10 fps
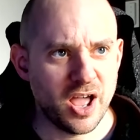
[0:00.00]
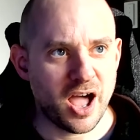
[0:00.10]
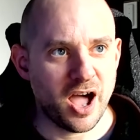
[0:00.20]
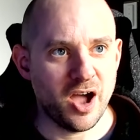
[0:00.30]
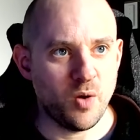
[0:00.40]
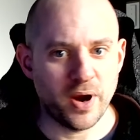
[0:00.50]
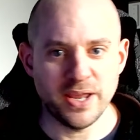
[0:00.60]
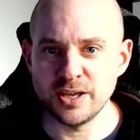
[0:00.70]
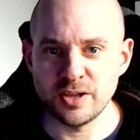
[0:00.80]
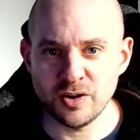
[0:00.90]
where
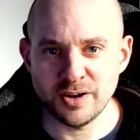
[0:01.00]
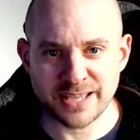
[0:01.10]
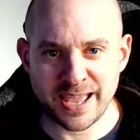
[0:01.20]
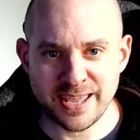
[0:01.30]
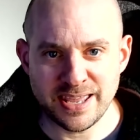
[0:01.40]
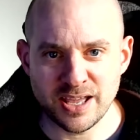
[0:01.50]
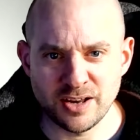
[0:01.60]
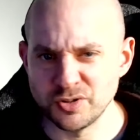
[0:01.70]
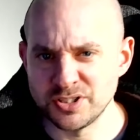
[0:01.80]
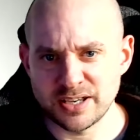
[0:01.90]
you got a
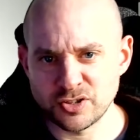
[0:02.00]
Logitech